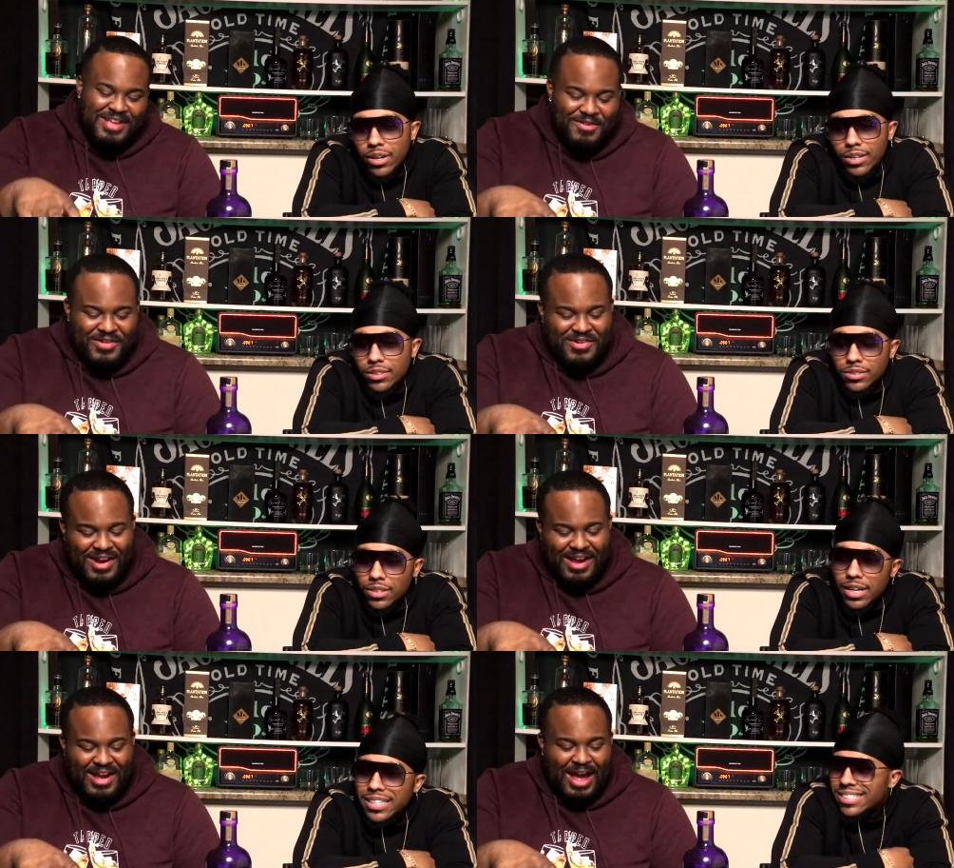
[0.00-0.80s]
Speaker 1: Like, not fuck
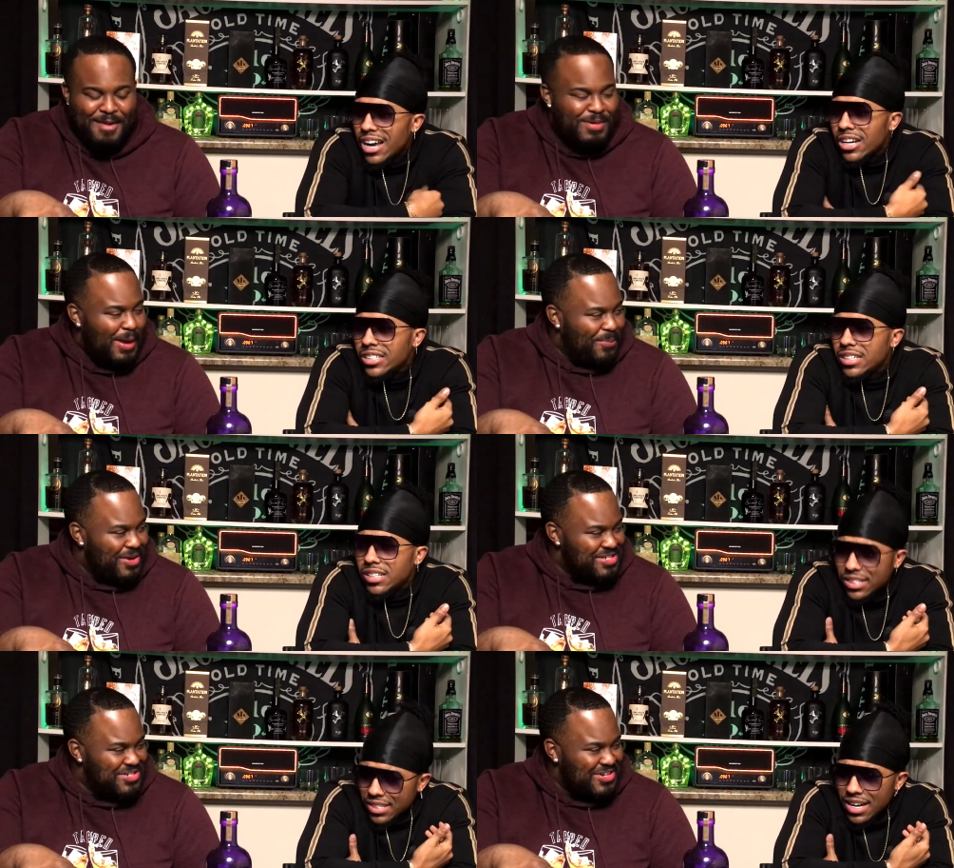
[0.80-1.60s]
right here, high blood
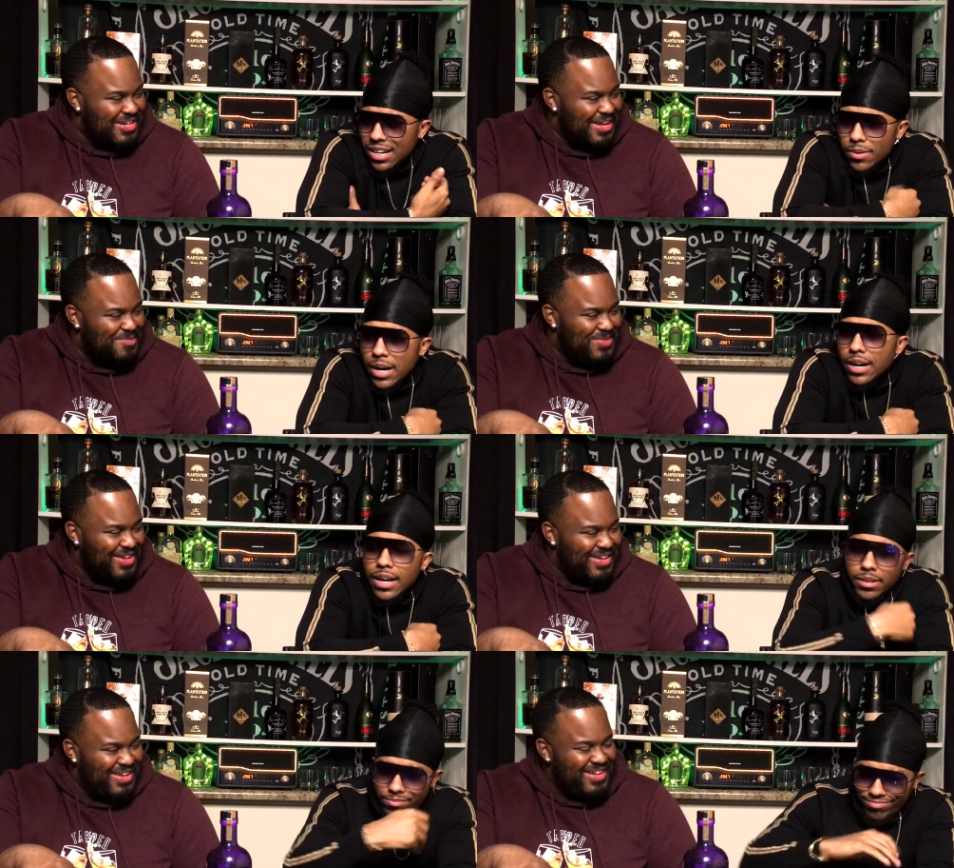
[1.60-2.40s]
pressure drink that I,
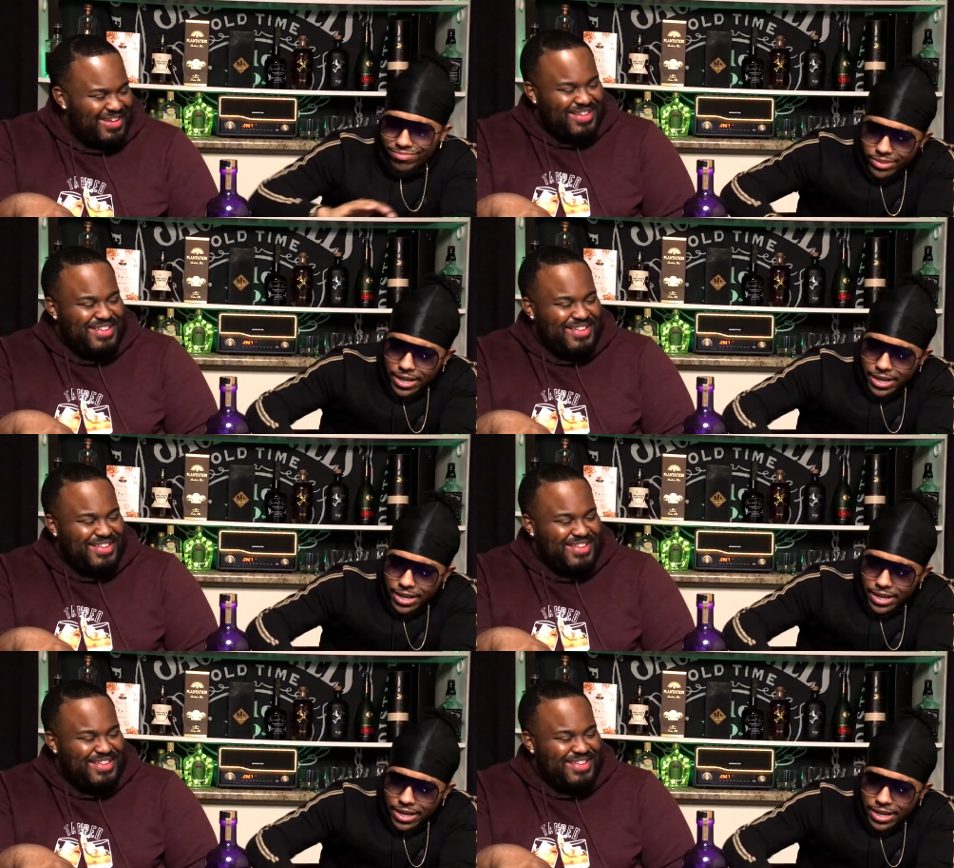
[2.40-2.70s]
like,